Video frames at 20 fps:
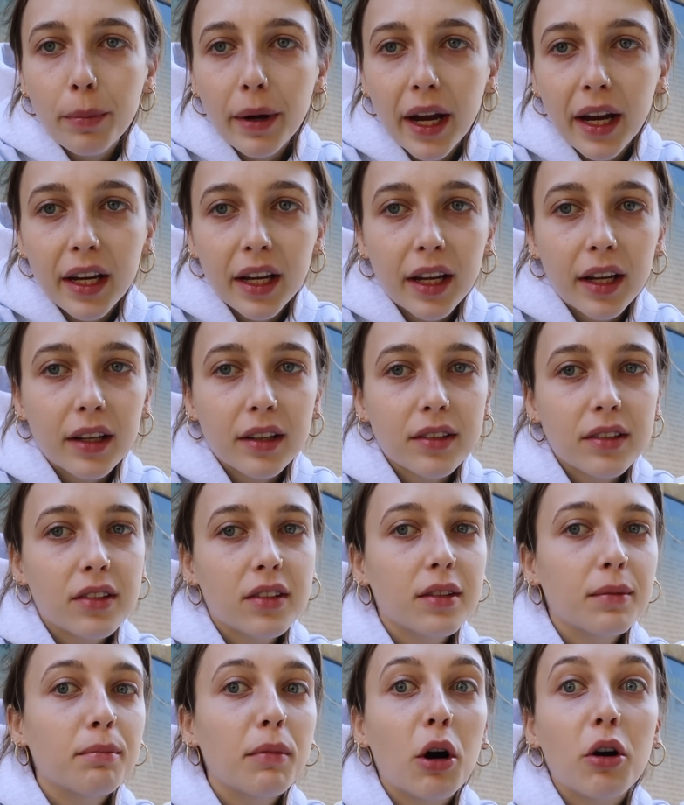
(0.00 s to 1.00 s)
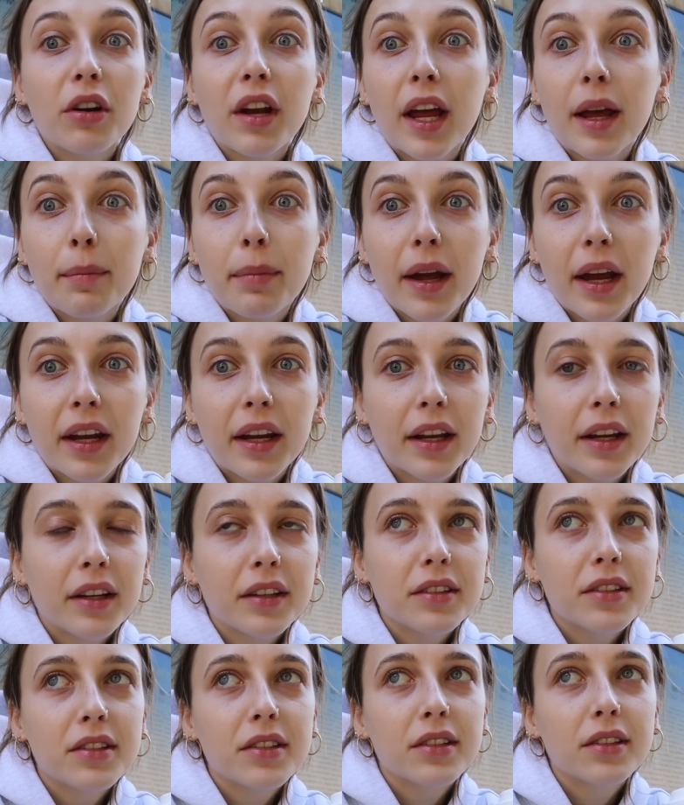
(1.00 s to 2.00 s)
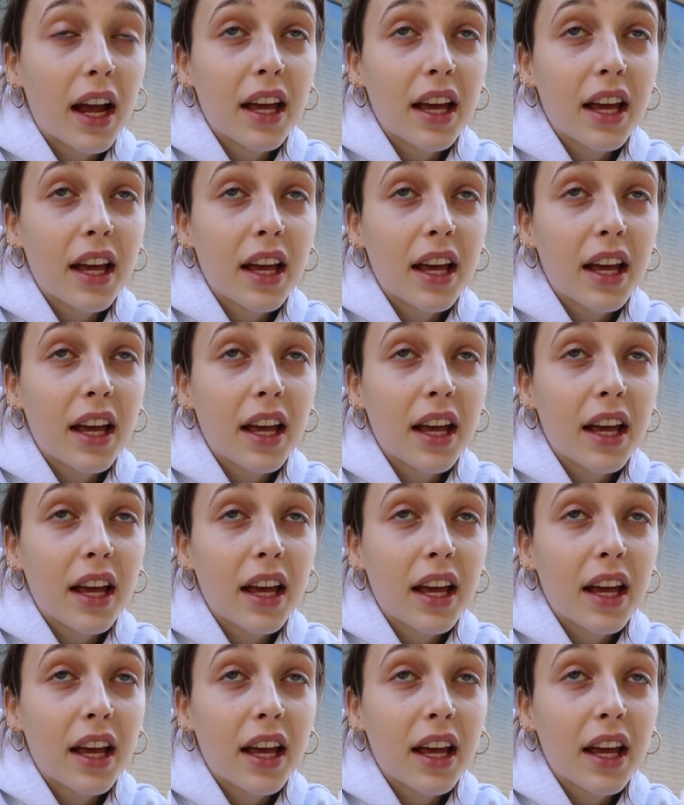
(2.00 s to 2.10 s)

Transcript: paintings, Monet paintings.